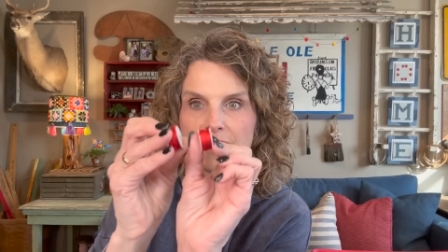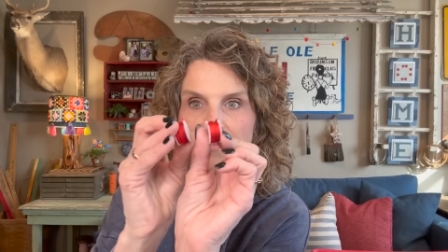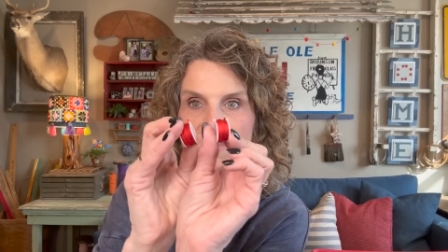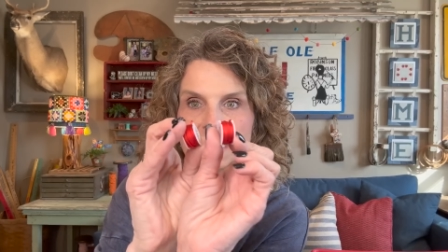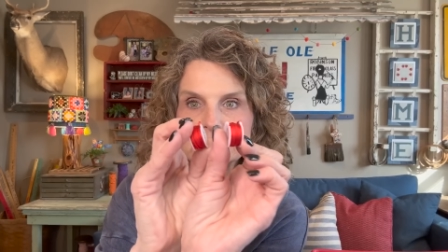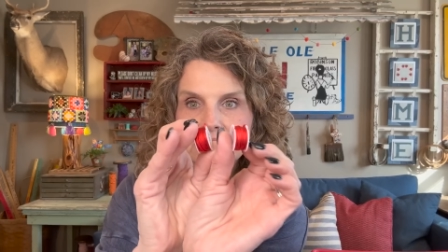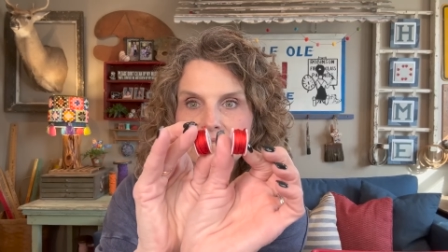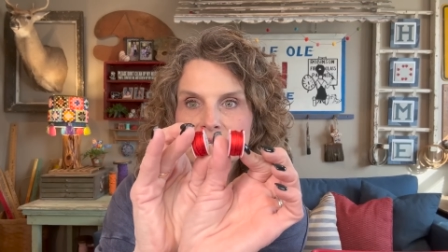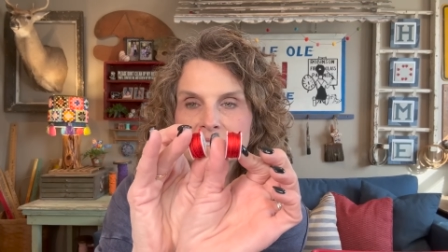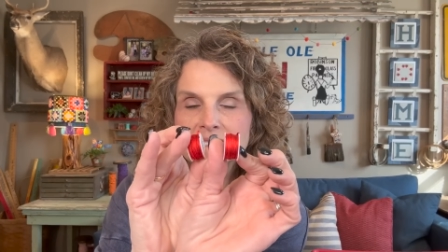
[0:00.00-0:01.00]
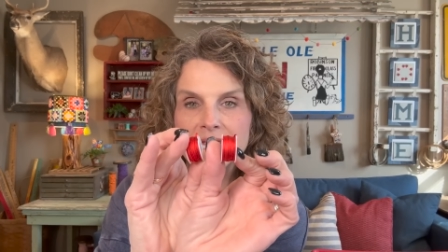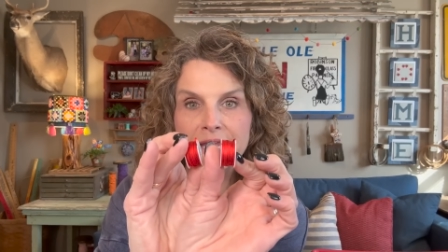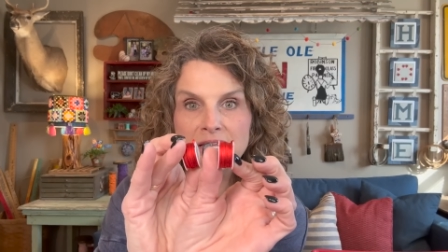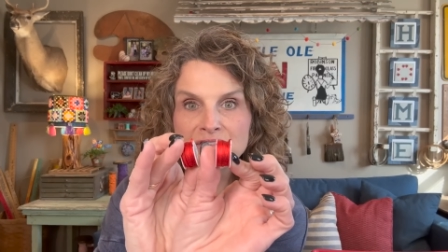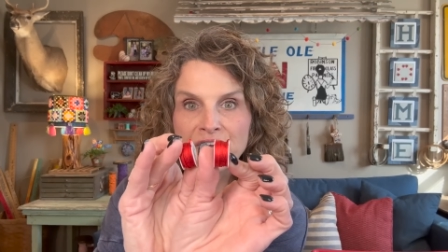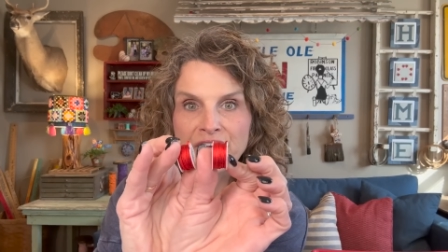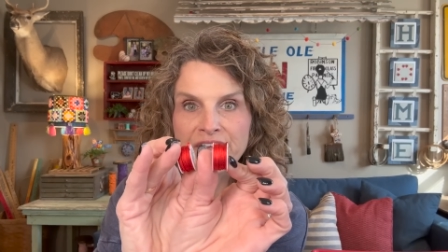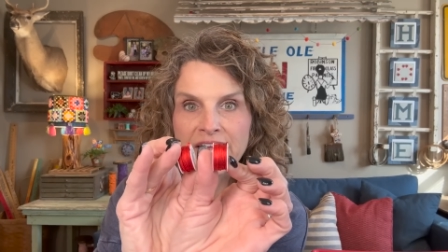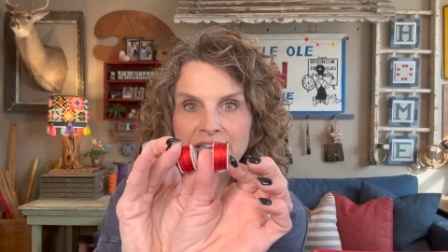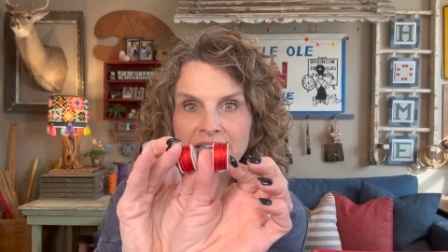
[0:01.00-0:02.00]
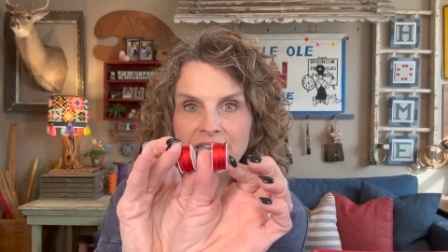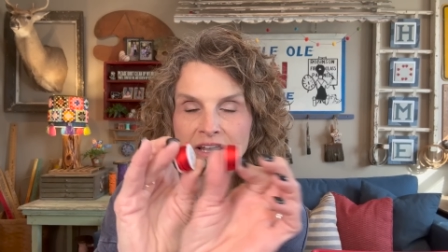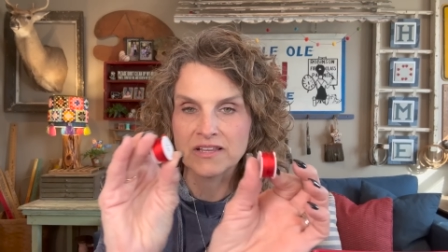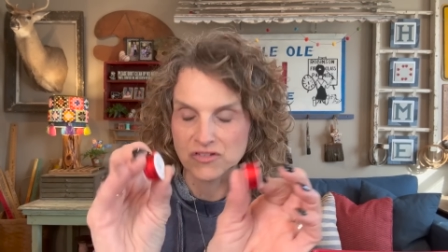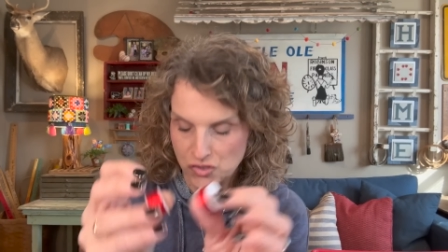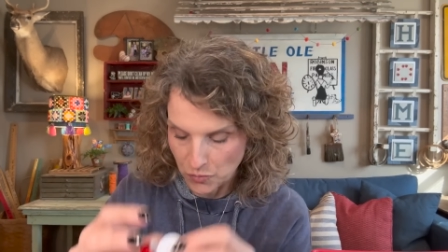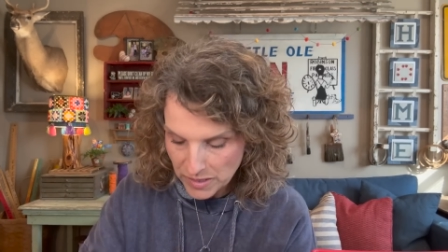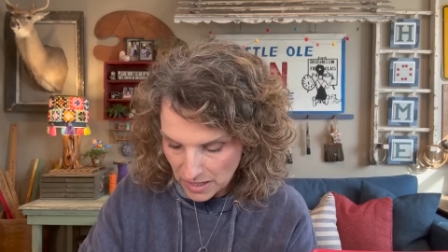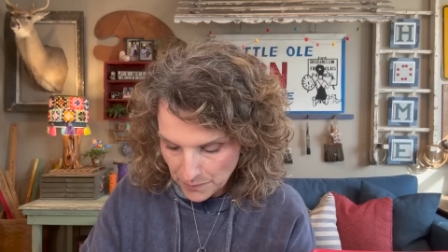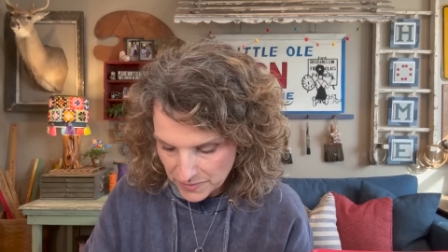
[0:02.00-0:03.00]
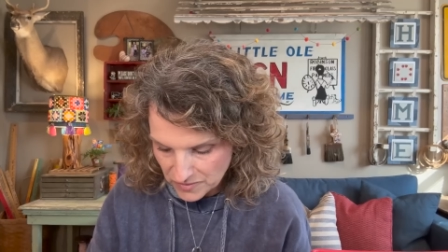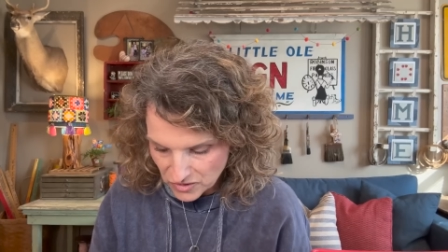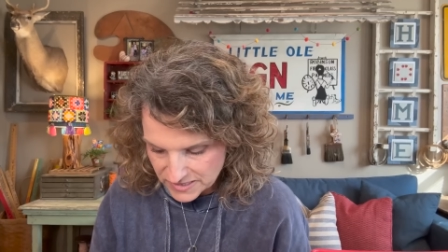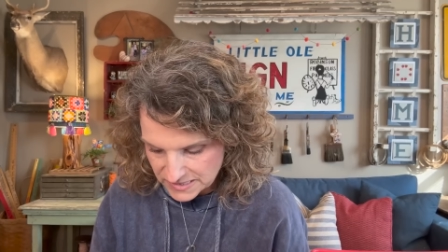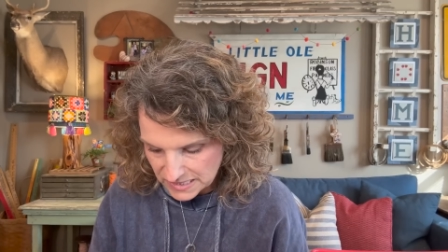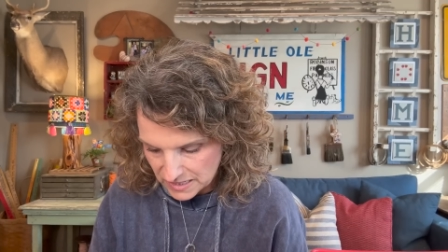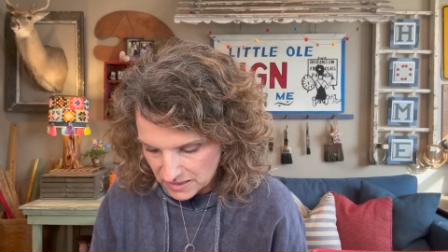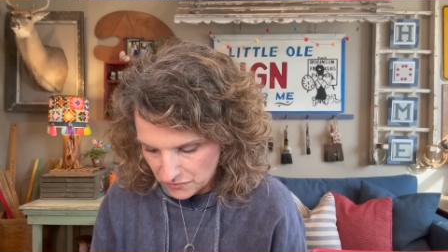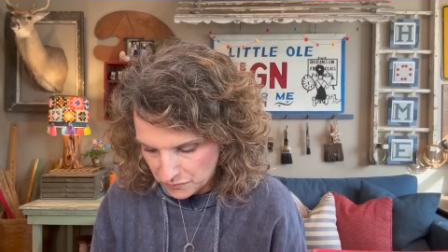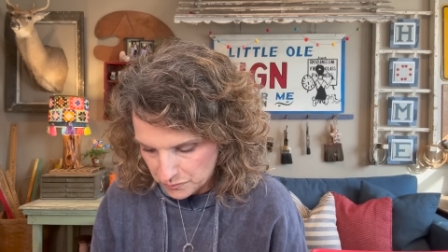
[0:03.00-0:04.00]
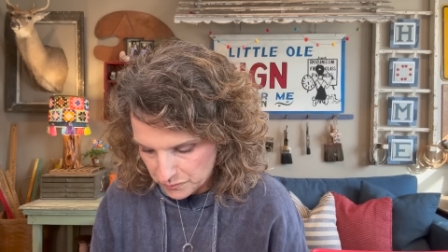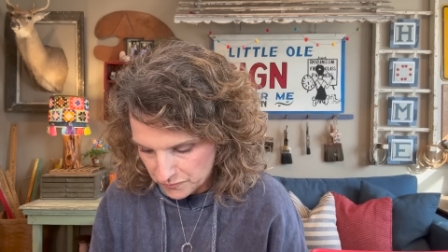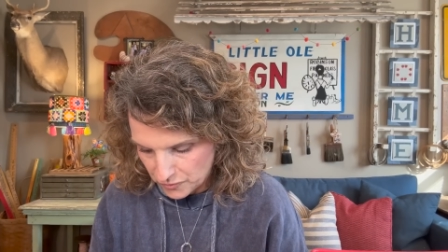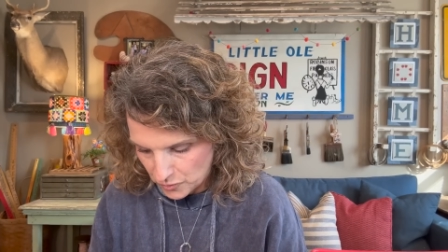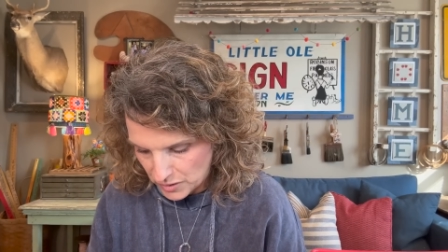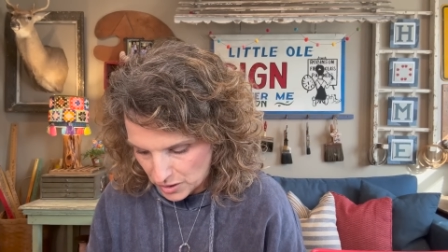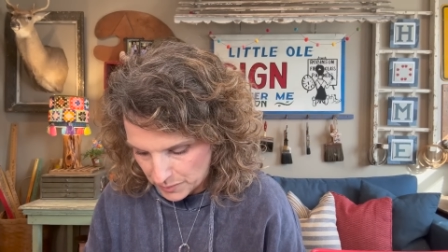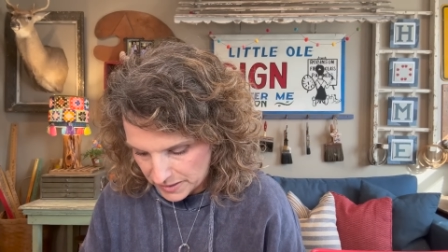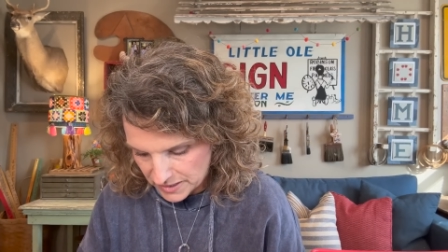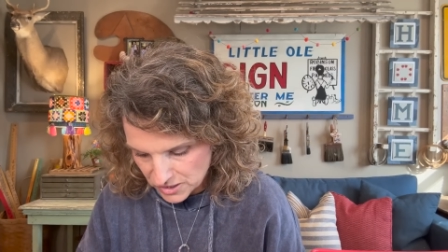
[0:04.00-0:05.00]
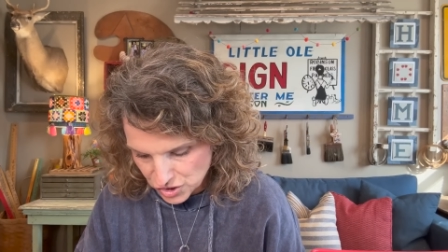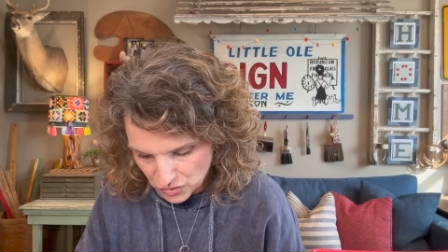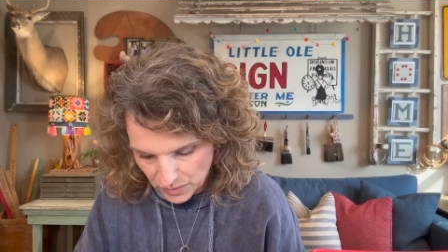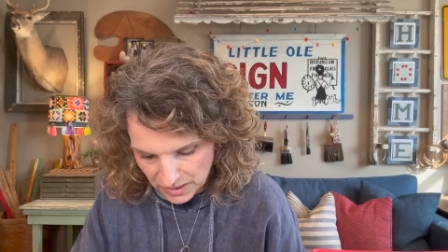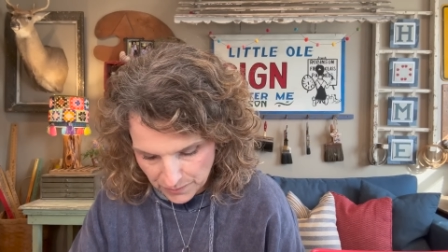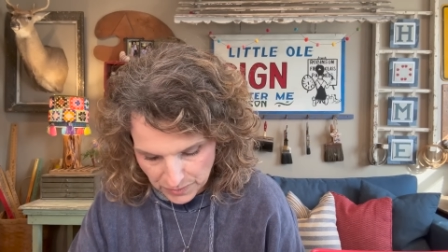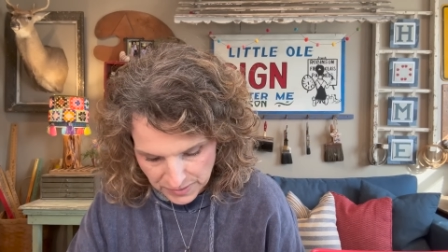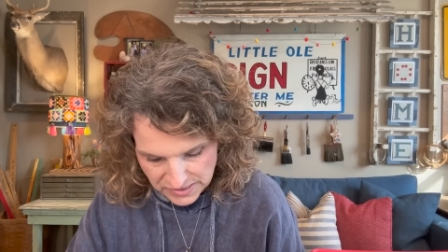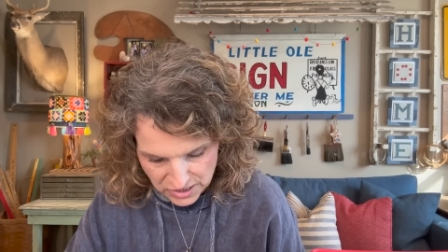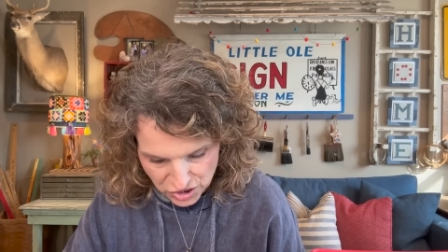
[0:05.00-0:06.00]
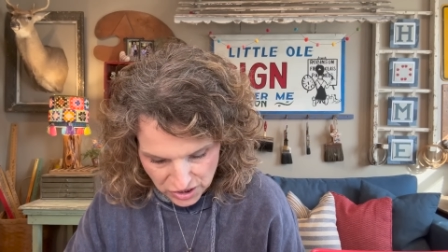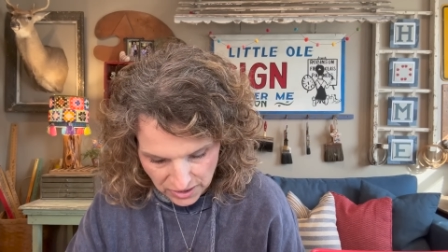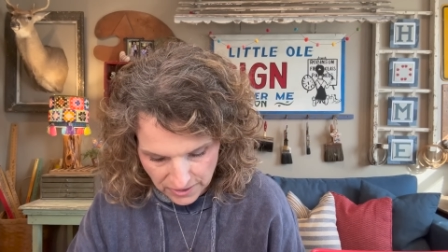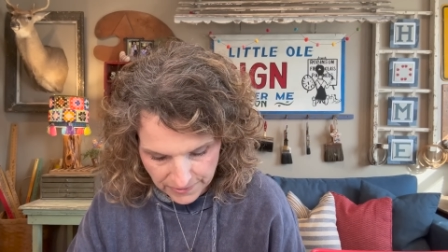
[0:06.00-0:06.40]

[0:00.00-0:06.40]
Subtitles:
And that's this. It is variegated and it's showing up. It's hard to see it in the photo here, but it is showing up in my stitching.